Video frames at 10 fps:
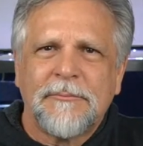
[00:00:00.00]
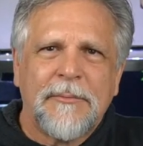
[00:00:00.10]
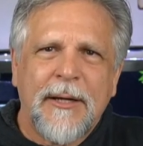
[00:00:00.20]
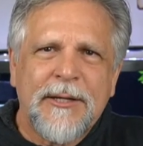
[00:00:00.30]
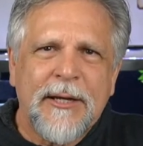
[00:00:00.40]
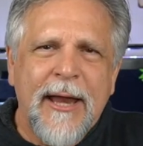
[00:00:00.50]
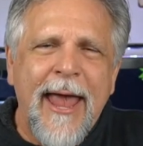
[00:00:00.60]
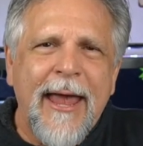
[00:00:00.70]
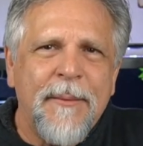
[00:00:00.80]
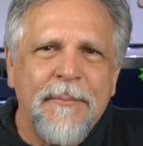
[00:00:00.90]
it's a
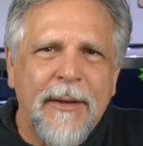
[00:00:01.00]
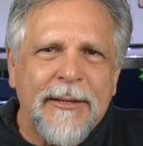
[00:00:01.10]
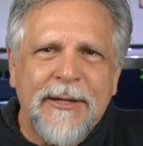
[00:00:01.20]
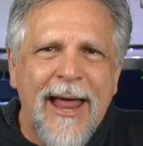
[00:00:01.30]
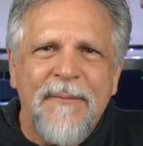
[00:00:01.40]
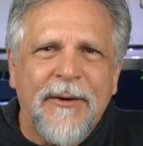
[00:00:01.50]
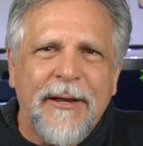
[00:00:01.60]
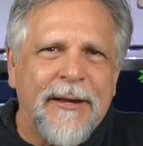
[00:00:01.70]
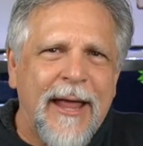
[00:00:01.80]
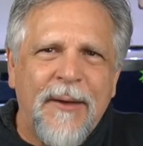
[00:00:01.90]
name it's an
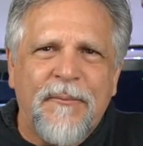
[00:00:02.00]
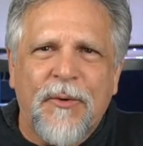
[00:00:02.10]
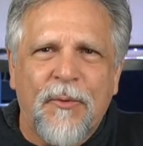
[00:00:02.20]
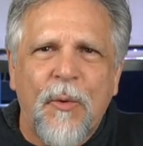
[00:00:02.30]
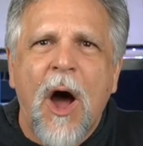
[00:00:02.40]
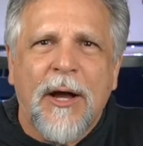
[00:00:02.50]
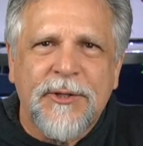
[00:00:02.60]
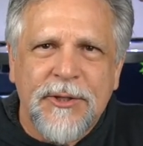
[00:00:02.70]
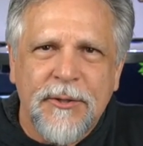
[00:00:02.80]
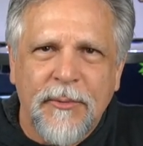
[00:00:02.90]
african name for
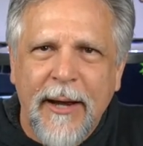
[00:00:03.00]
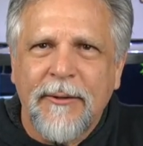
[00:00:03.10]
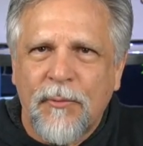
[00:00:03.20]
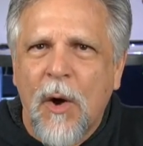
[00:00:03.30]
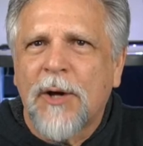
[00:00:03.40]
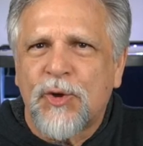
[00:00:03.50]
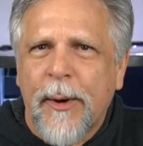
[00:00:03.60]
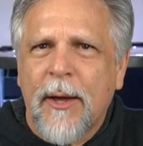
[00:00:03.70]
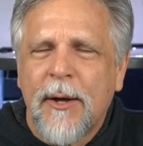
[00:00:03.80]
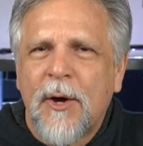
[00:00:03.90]
rocks right rock
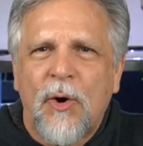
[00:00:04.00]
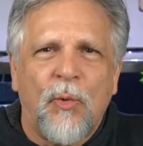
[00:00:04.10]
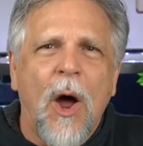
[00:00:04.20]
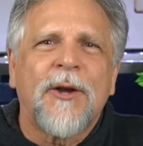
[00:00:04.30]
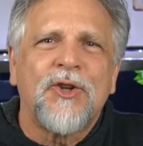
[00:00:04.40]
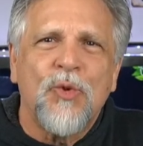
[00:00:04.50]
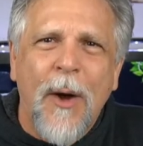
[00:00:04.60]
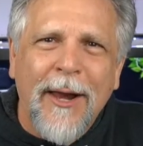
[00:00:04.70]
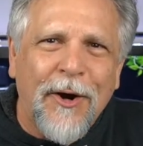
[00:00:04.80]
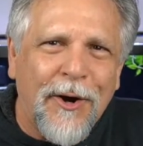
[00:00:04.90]
rock
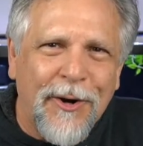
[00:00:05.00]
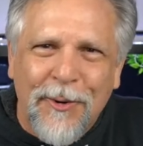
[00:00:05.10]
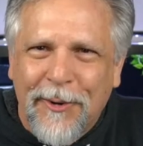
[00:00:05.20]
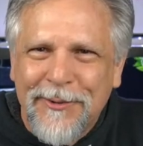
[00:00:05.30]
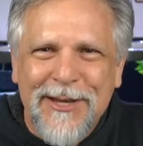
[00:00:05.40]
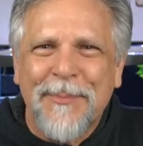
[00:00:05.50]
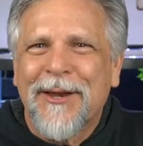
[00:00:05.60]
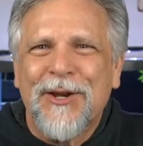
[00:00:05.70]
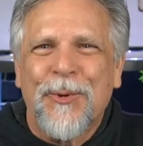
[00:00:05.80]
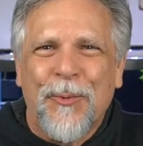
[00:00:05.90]
dweller or something to
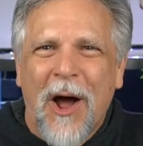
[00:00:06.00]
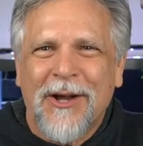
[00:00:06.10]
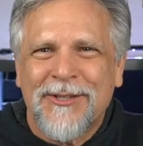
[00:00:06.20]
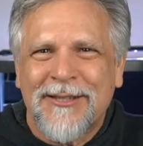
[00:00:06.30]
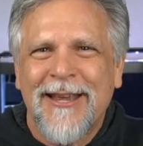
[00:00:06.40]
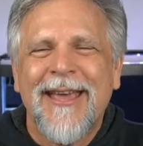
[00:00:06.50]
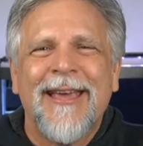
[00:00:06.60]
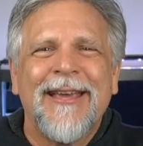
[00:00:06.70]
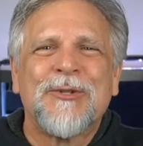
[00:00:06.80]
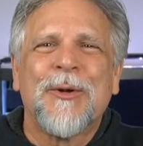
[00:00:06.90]
do with rocks
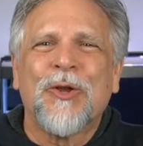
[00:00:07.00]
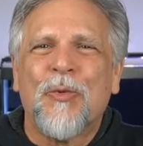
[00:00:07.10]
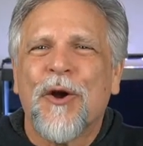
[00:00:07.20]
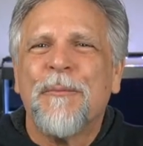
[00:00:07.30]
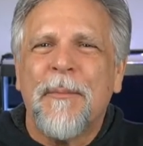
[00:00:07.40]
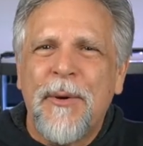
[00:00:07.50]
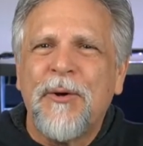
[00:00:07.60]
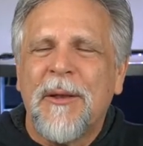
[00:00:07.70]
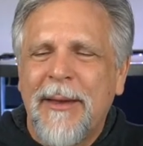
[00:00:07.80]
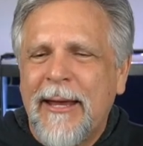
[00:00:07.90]
is what the word
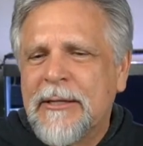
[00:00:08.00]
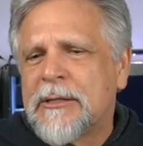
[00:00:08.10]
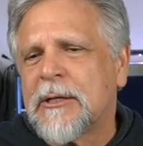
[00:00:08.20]
mbuna means